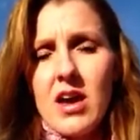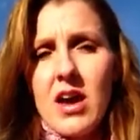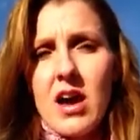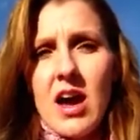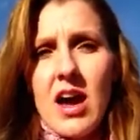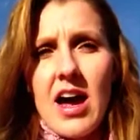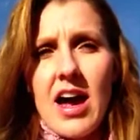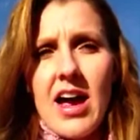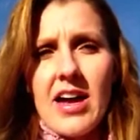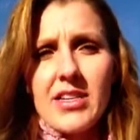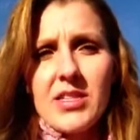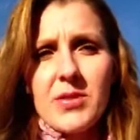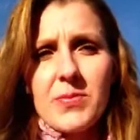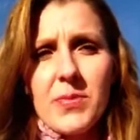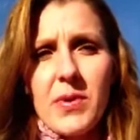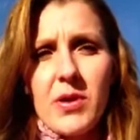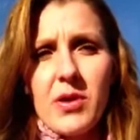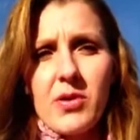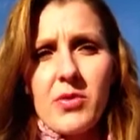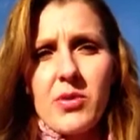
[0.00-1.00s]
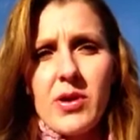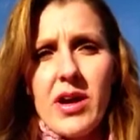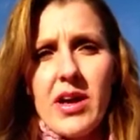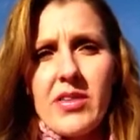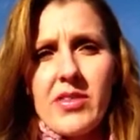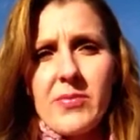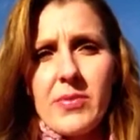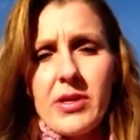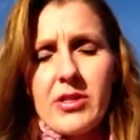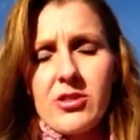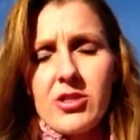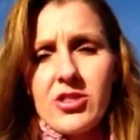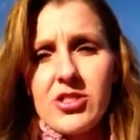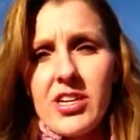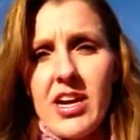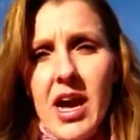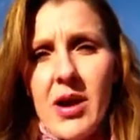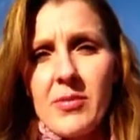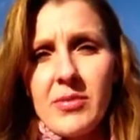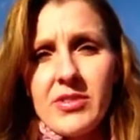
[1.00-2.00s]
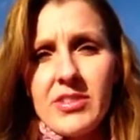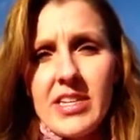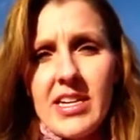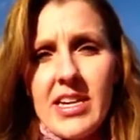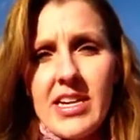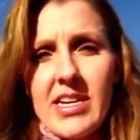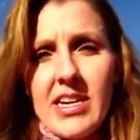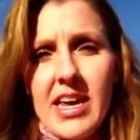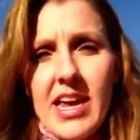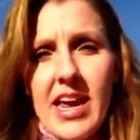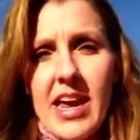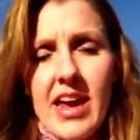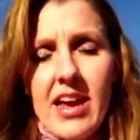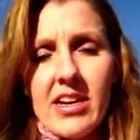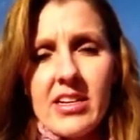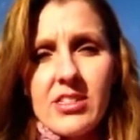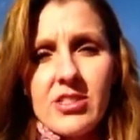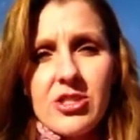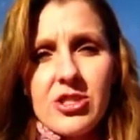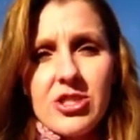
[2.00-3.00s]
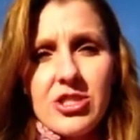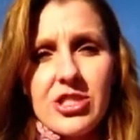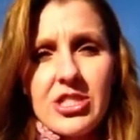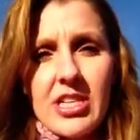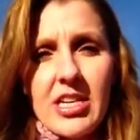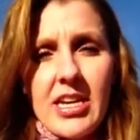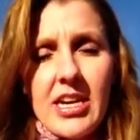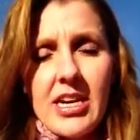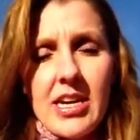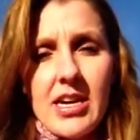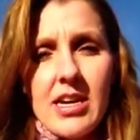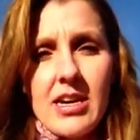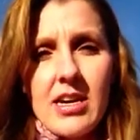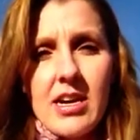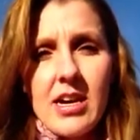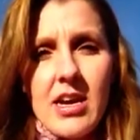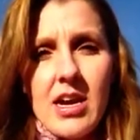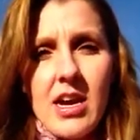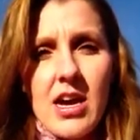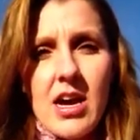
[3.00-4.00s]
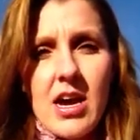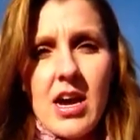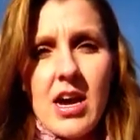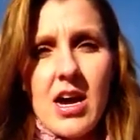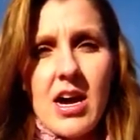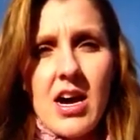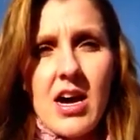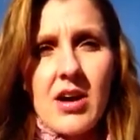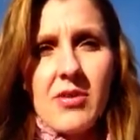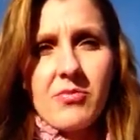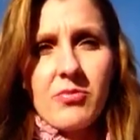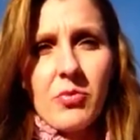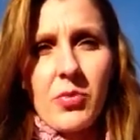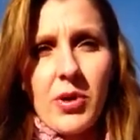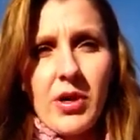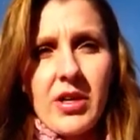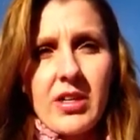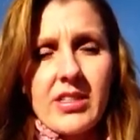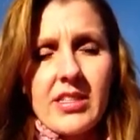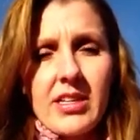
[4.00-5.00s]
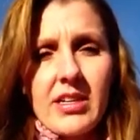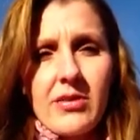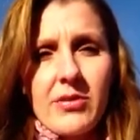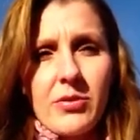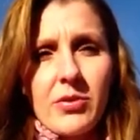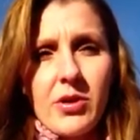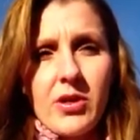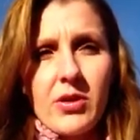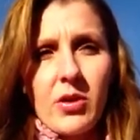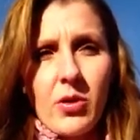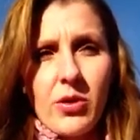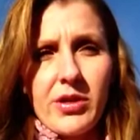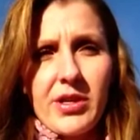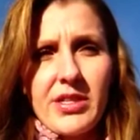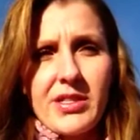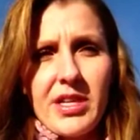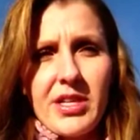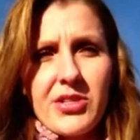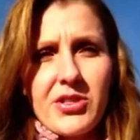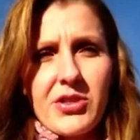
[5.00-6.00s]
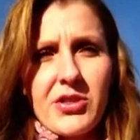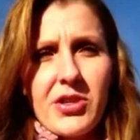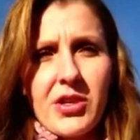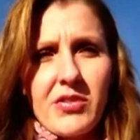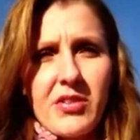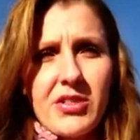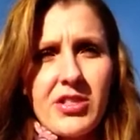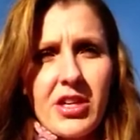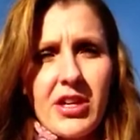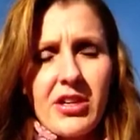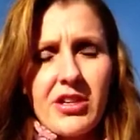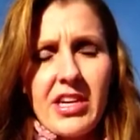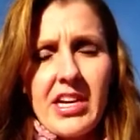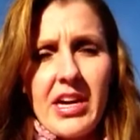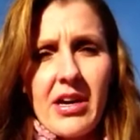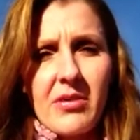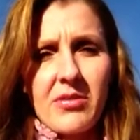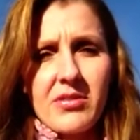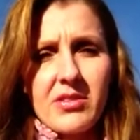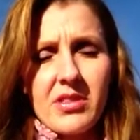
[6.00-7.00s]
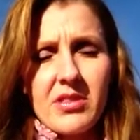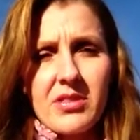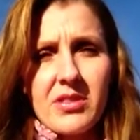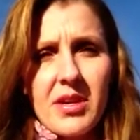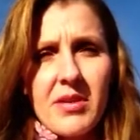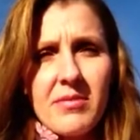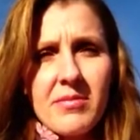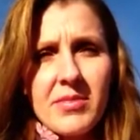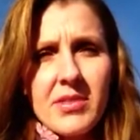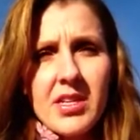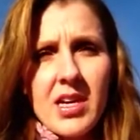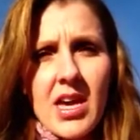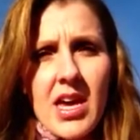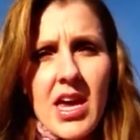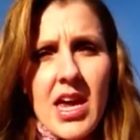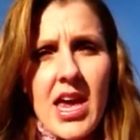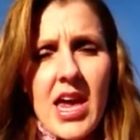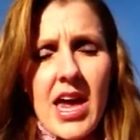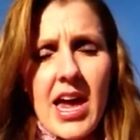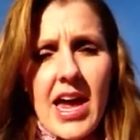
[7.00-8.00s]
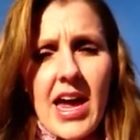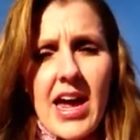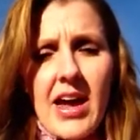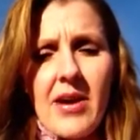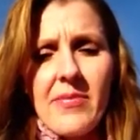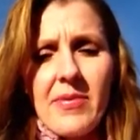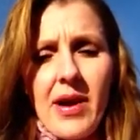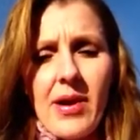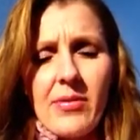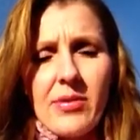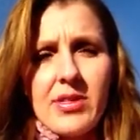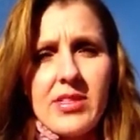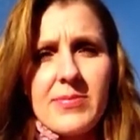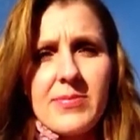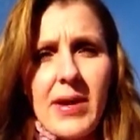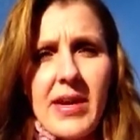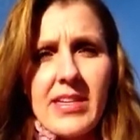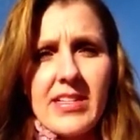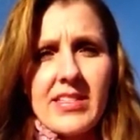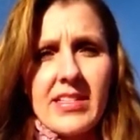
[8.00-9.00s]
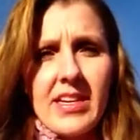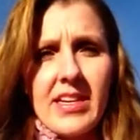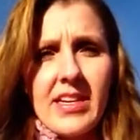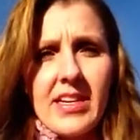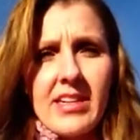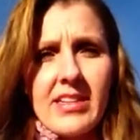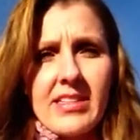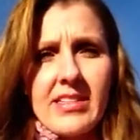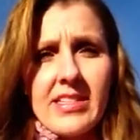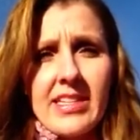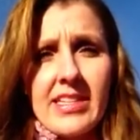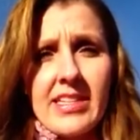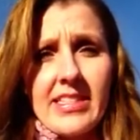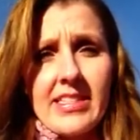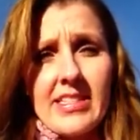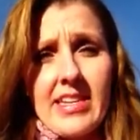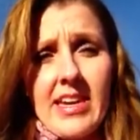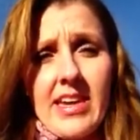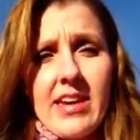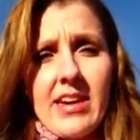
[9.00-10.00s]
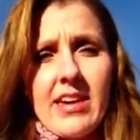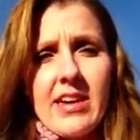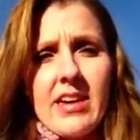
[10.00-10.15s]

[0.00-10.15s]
I spoke with Patricia Hamilton, and she worked for an organization called the Cherokee Health System, and that was based in Tennessee.